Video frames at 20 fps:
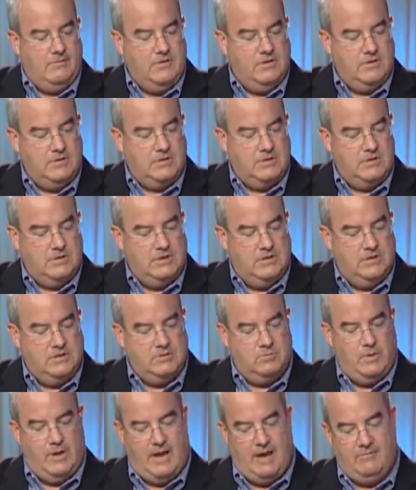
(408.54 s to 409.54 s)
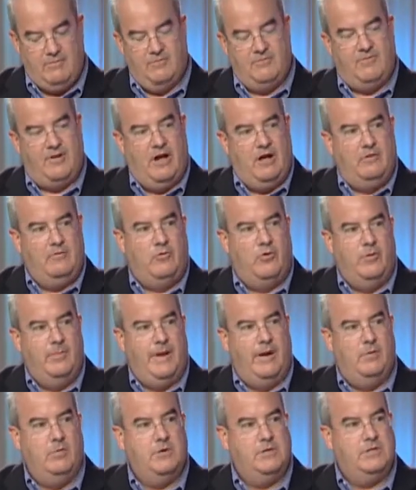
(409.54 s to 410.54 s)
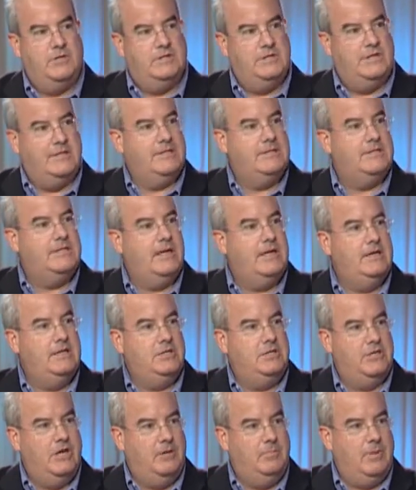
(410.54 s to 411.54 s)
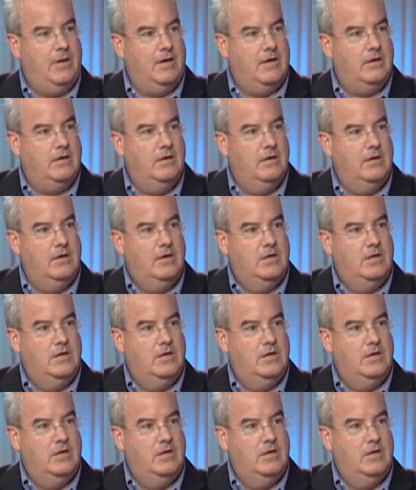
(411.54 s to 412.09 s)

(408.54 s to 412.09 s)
this is we have a file format which is an extended JPEG.